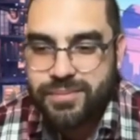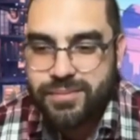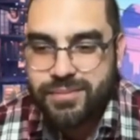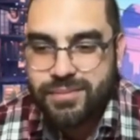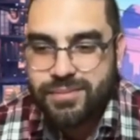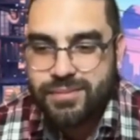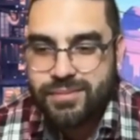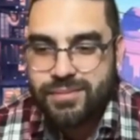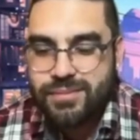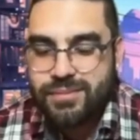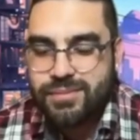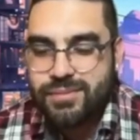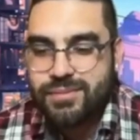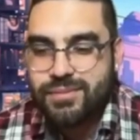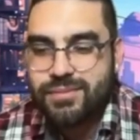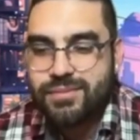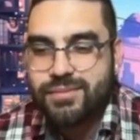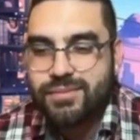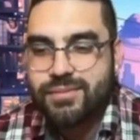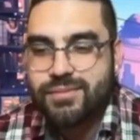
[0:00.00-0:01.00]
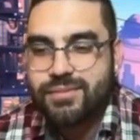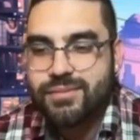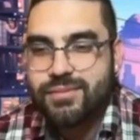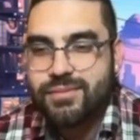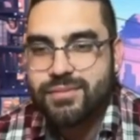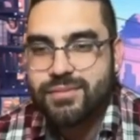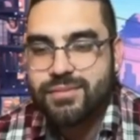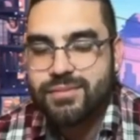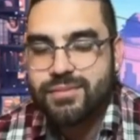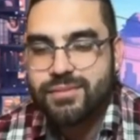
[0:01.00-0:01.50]

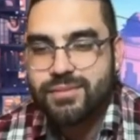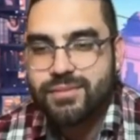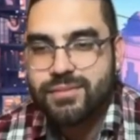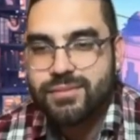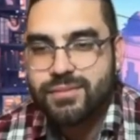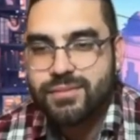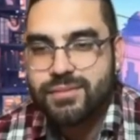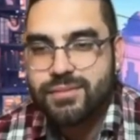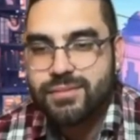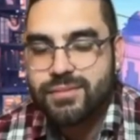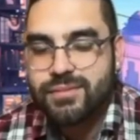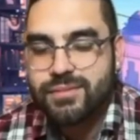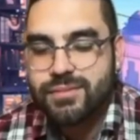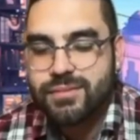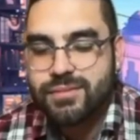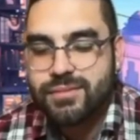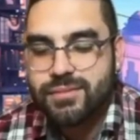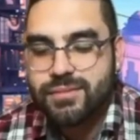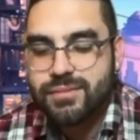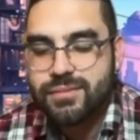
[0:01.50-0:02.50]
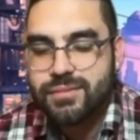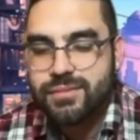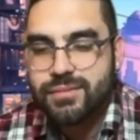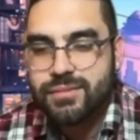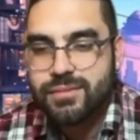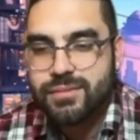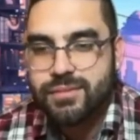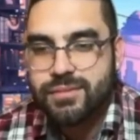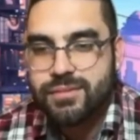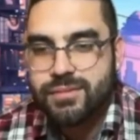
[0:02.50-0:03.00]

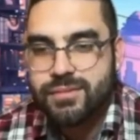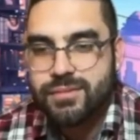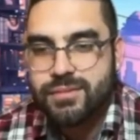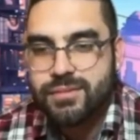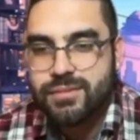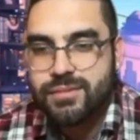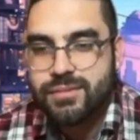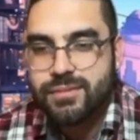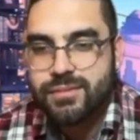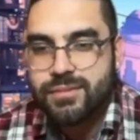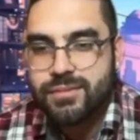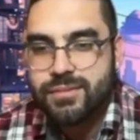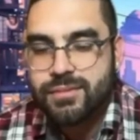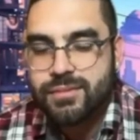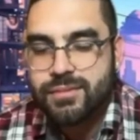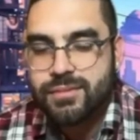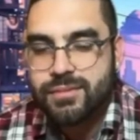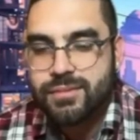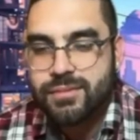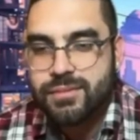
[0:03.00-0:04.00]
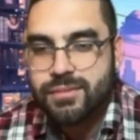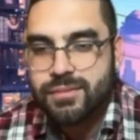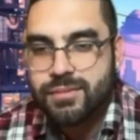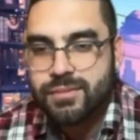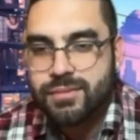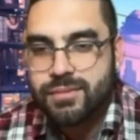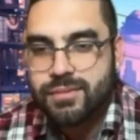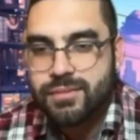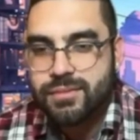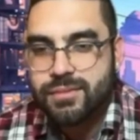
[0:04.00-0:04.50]

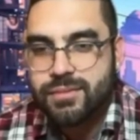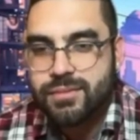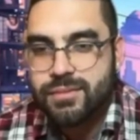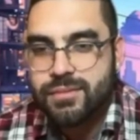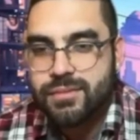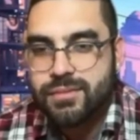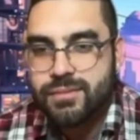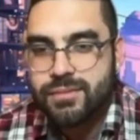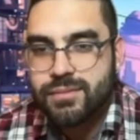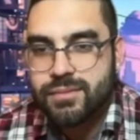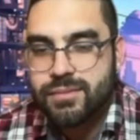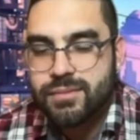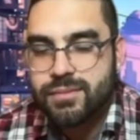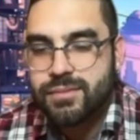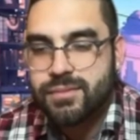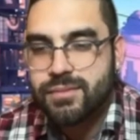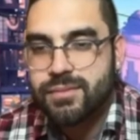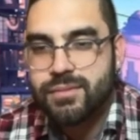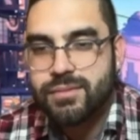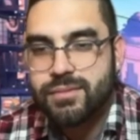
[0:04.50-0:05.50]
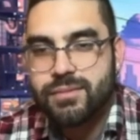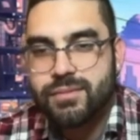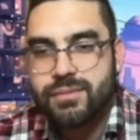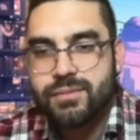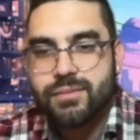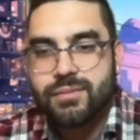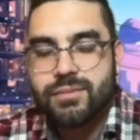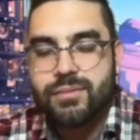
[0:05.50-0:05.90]
The person shown says nothing.